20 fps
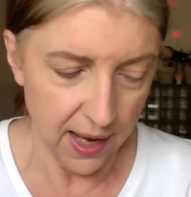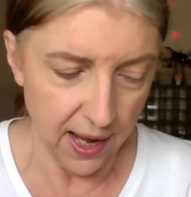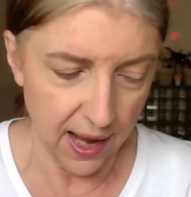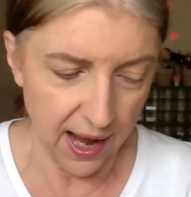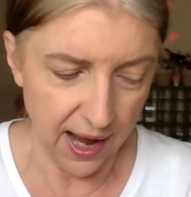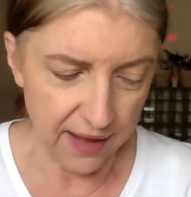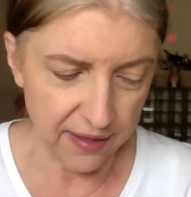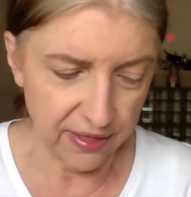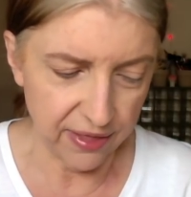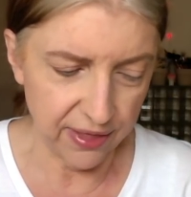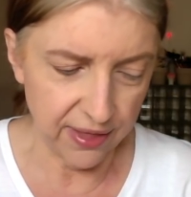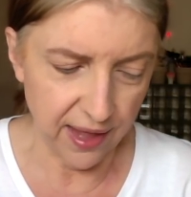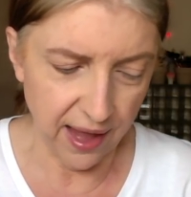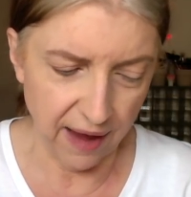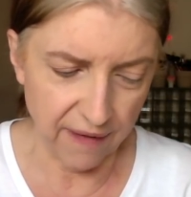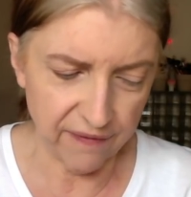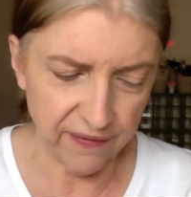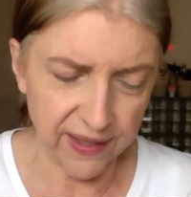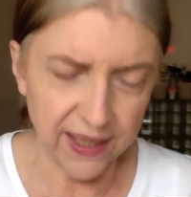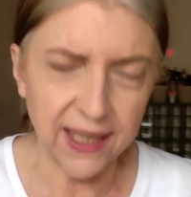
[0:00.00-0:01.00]
I
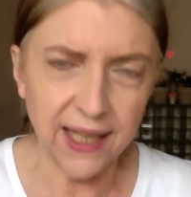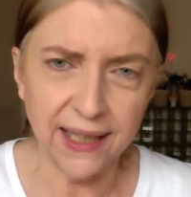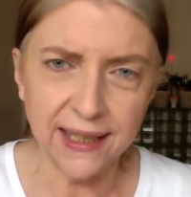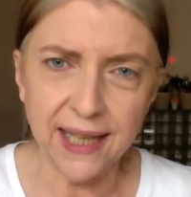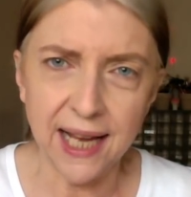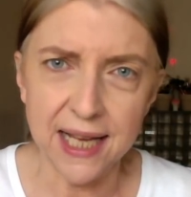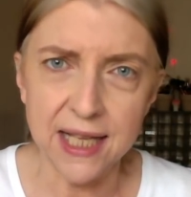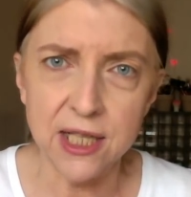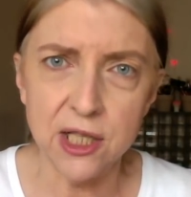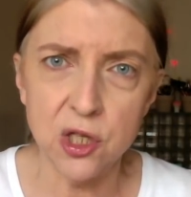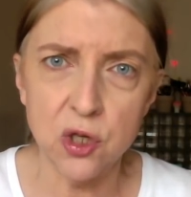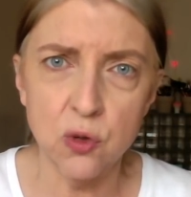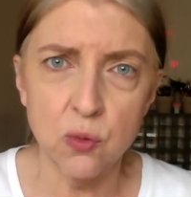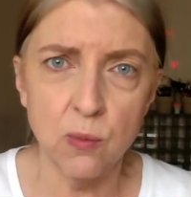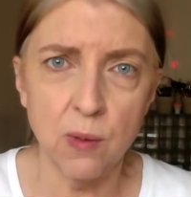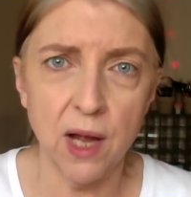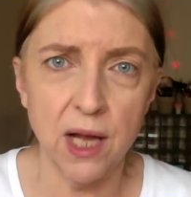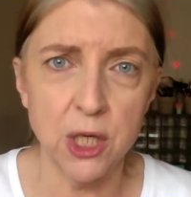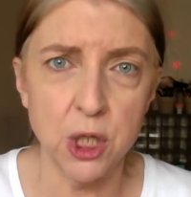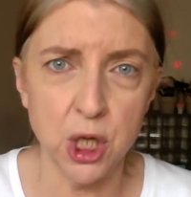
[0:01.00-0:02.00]
feel like that's too
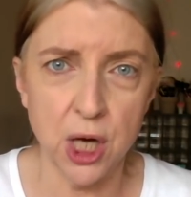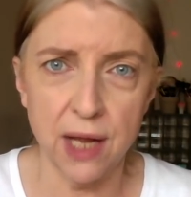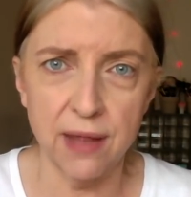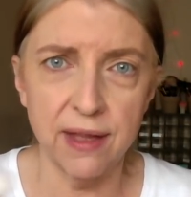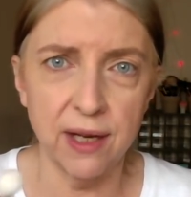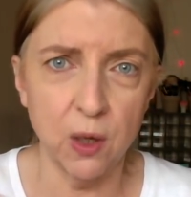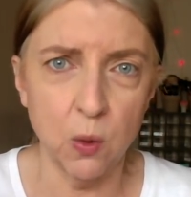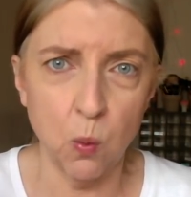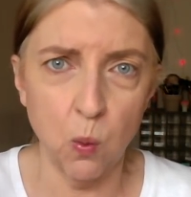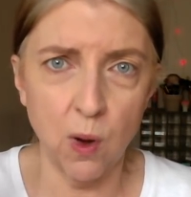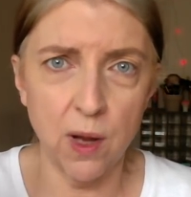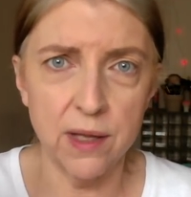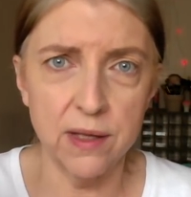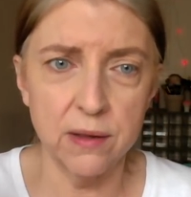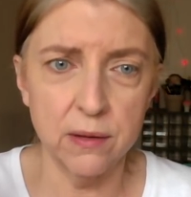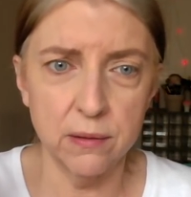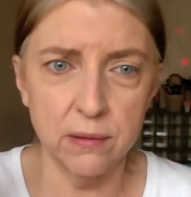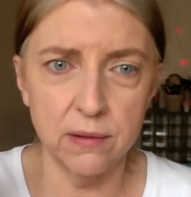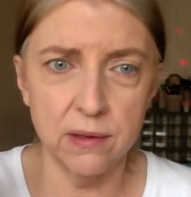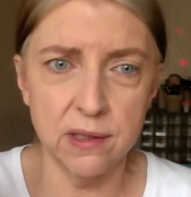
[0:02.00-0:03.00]
much. I think
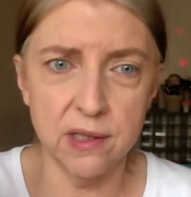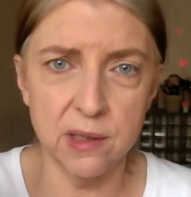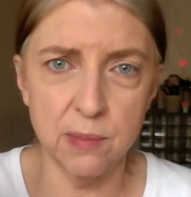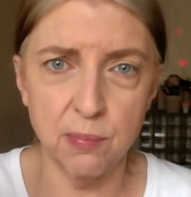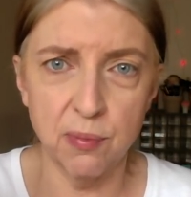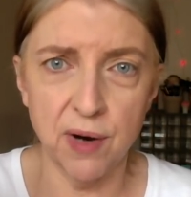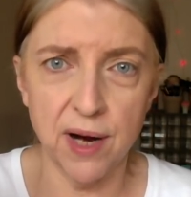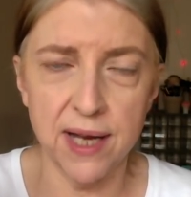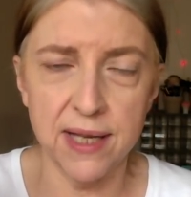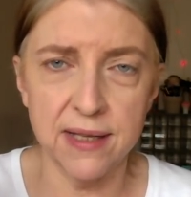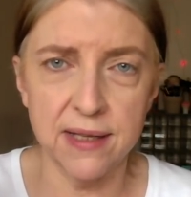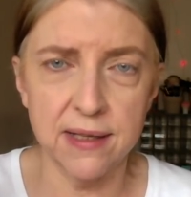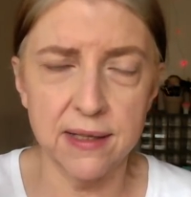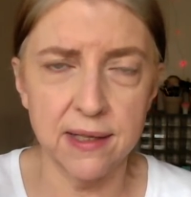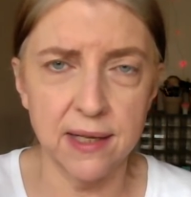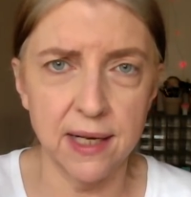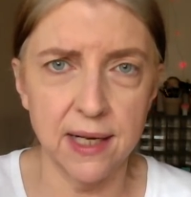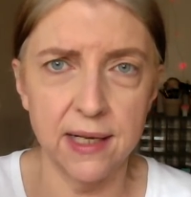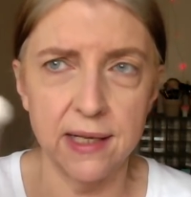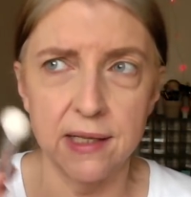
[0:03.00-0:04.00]
one spritz
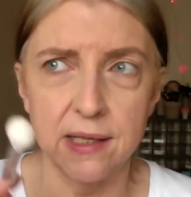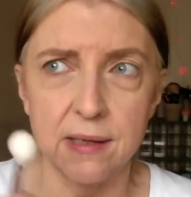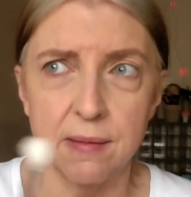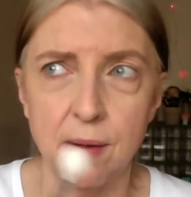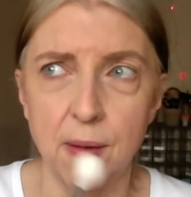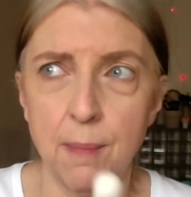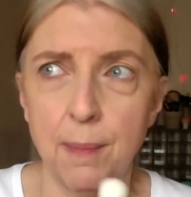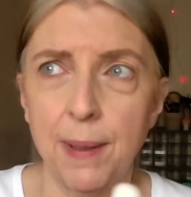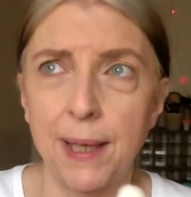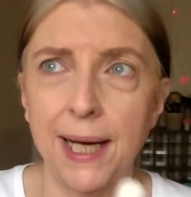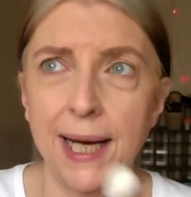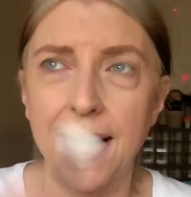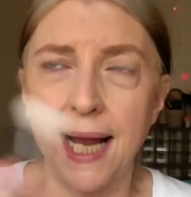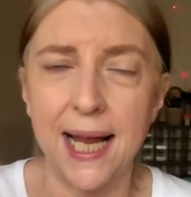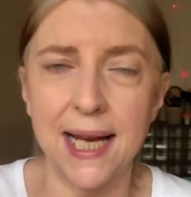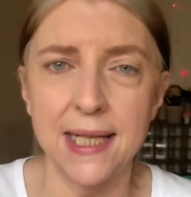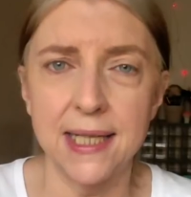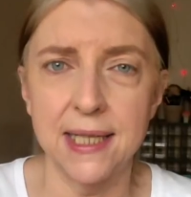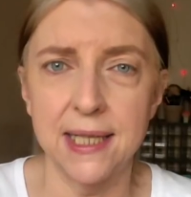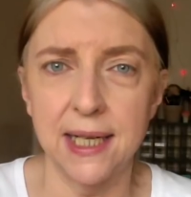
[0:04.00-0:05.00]
is
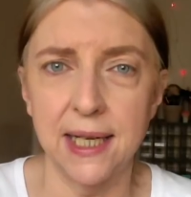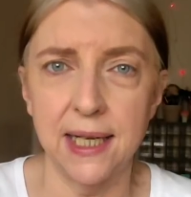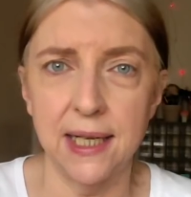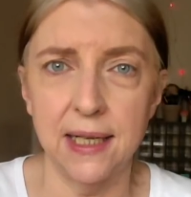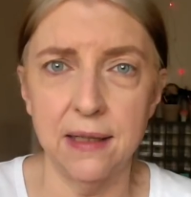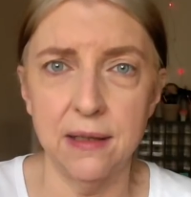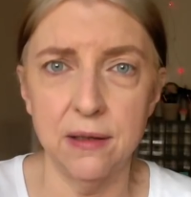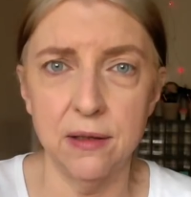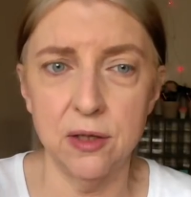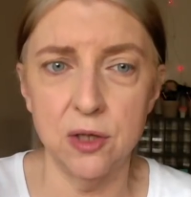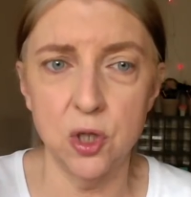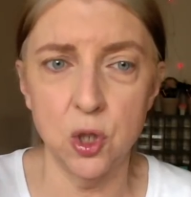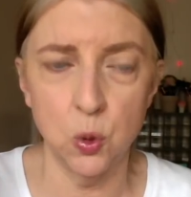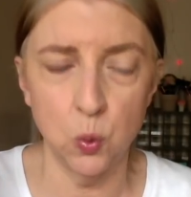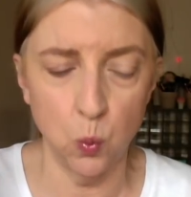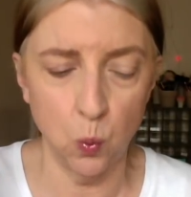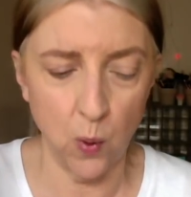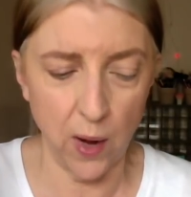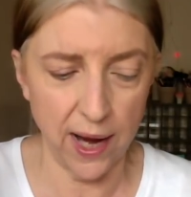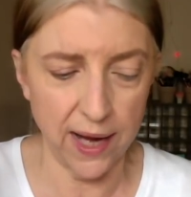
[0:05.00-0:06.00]
plenty to
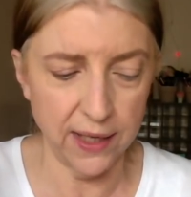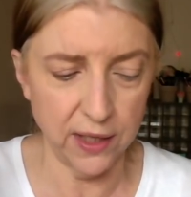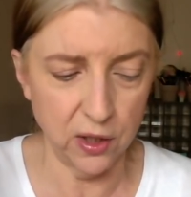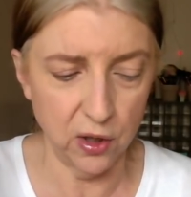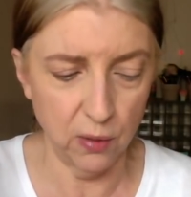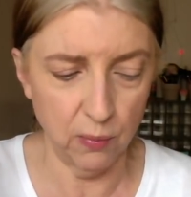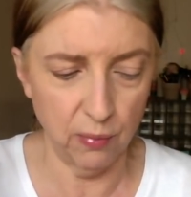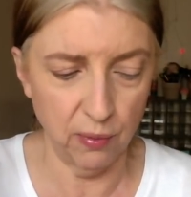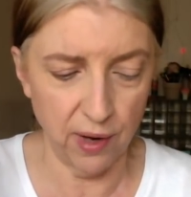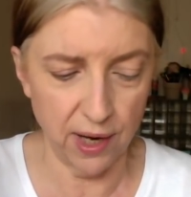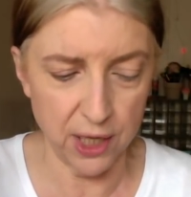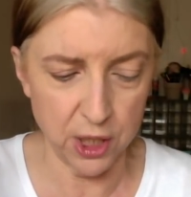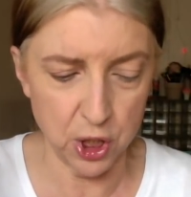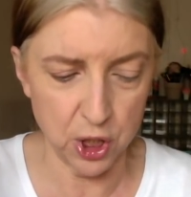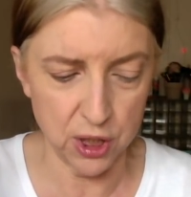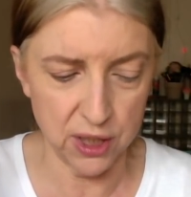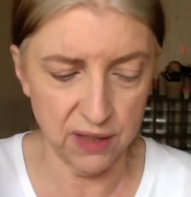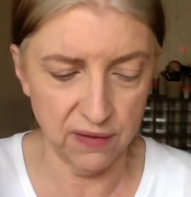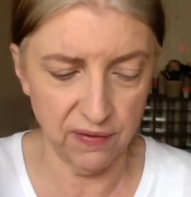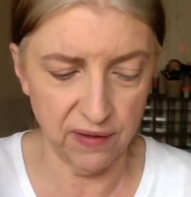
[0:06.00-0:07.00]
wet your
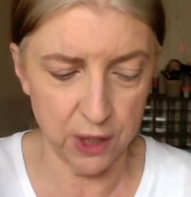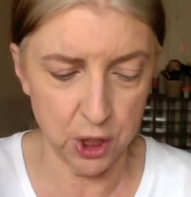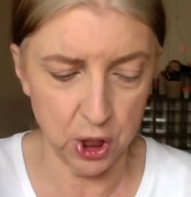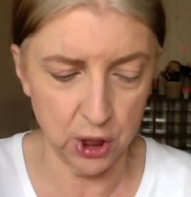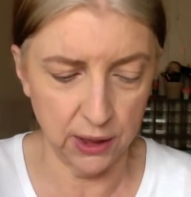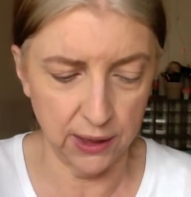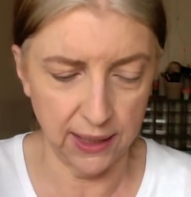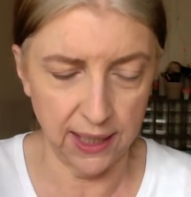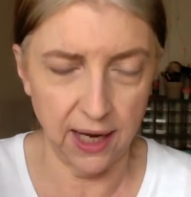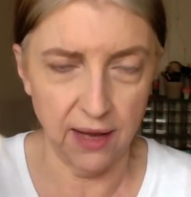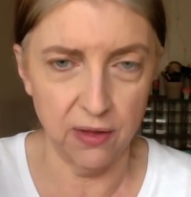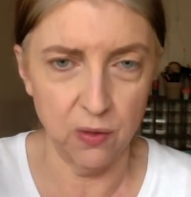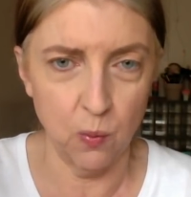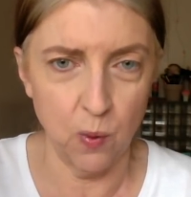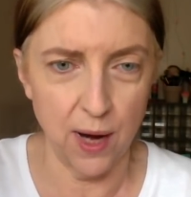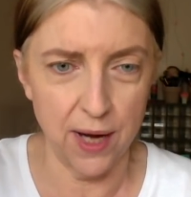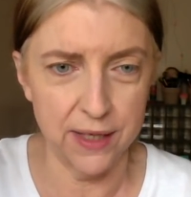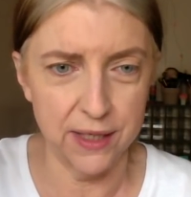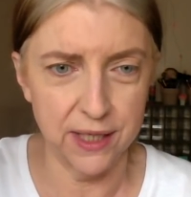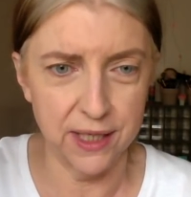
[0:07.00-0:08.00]
brush sufficiently,
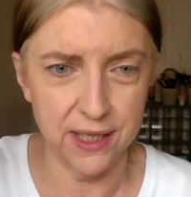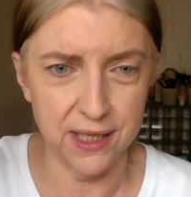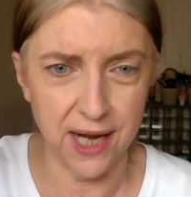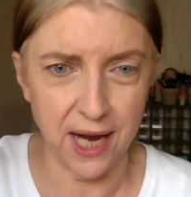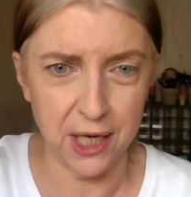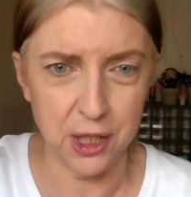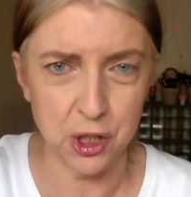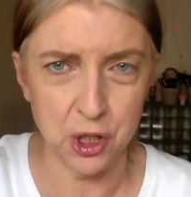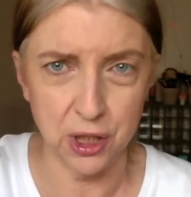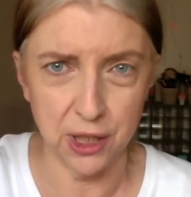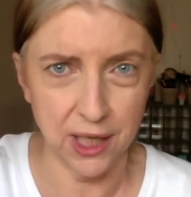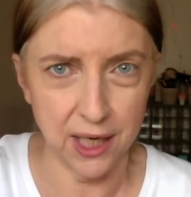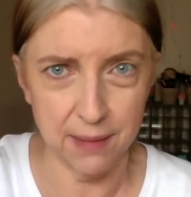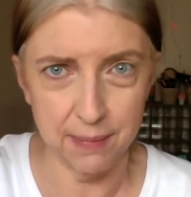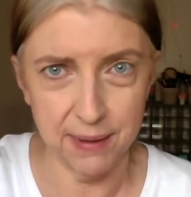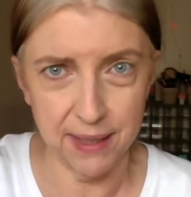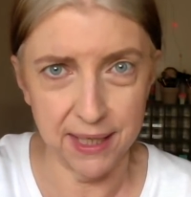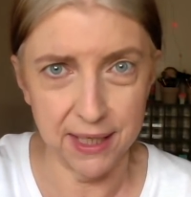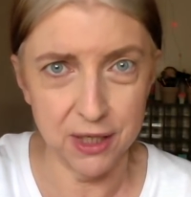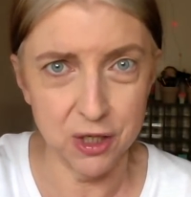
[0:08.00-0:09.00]
otherwise it's actually going to
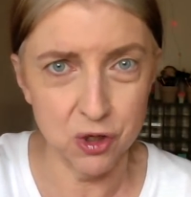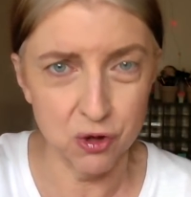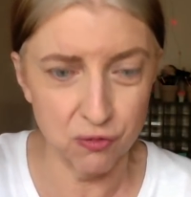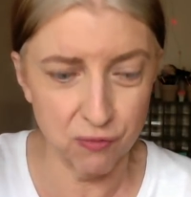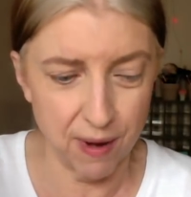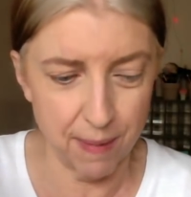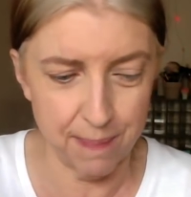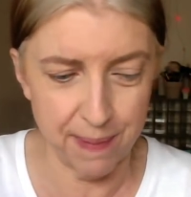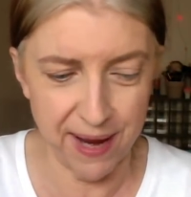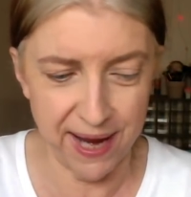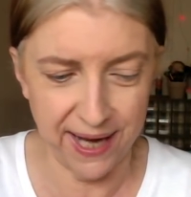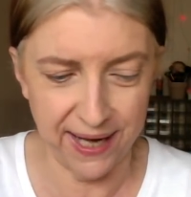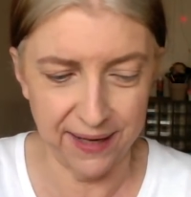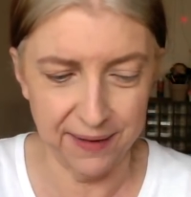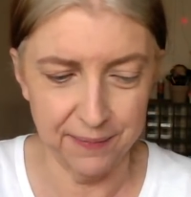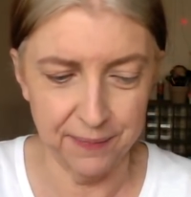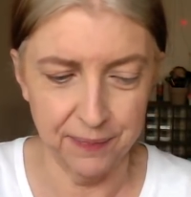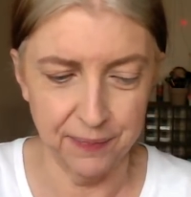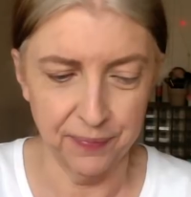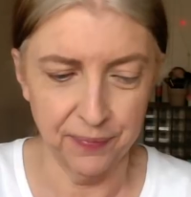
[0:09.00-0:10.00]
be dripping.